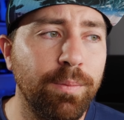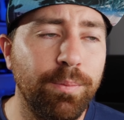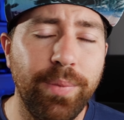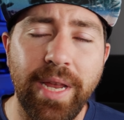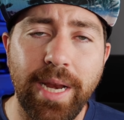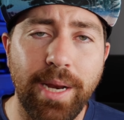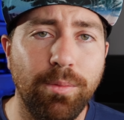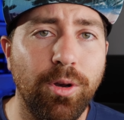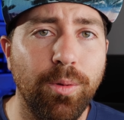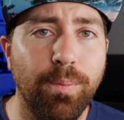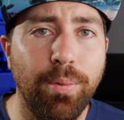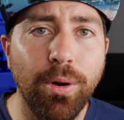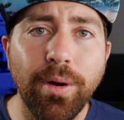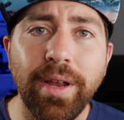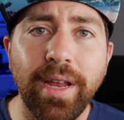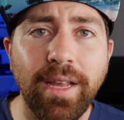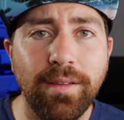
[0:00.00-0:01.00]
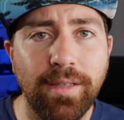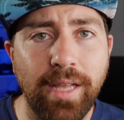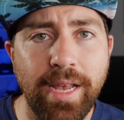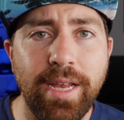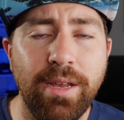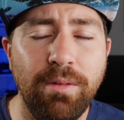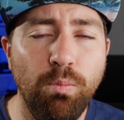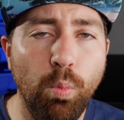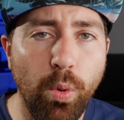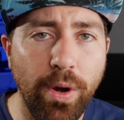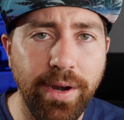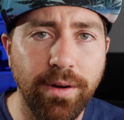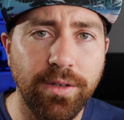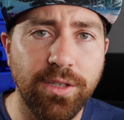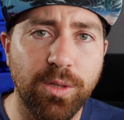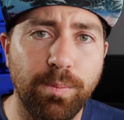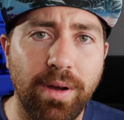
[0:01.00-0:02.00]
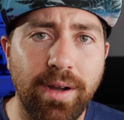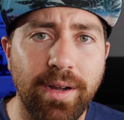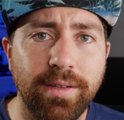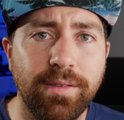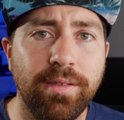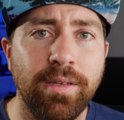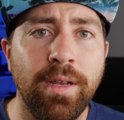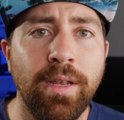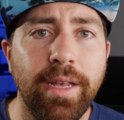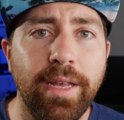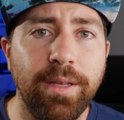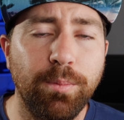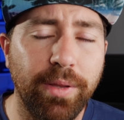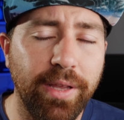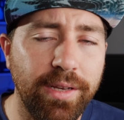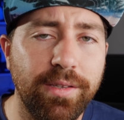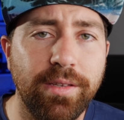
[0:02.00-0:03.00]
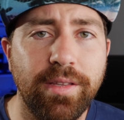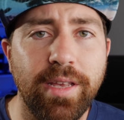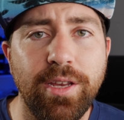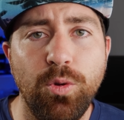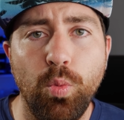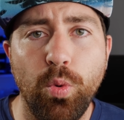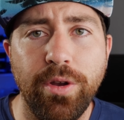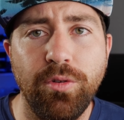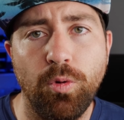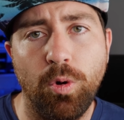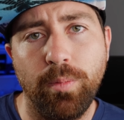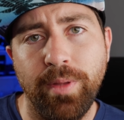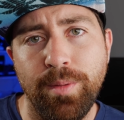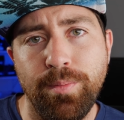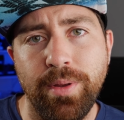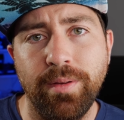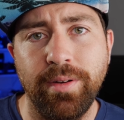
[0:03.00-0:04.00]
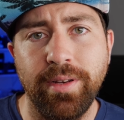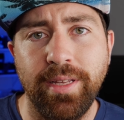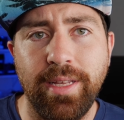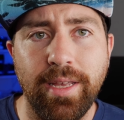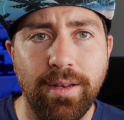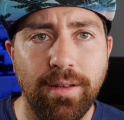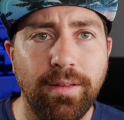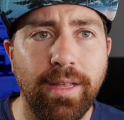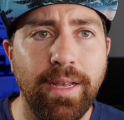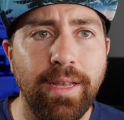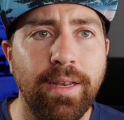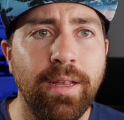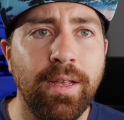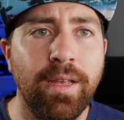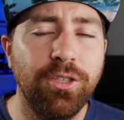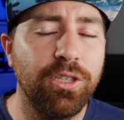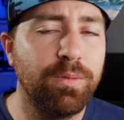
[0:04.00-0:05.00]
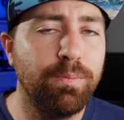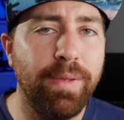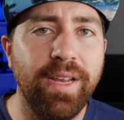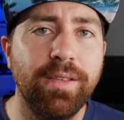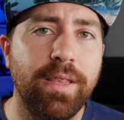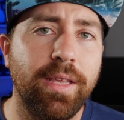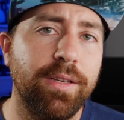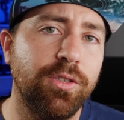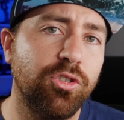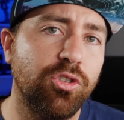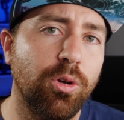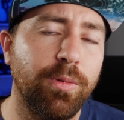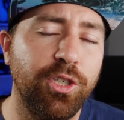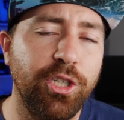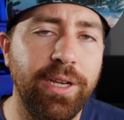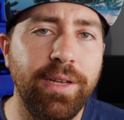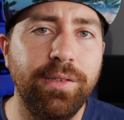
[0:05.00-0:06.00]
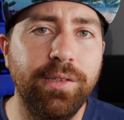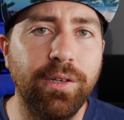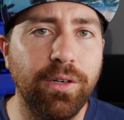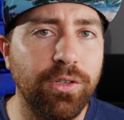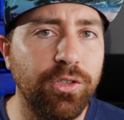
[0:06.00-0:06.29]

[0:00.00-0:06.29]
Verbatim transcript: Being able to put a light in weird spots in places that you wouldn't normally be able to get a light just makes things so much easier.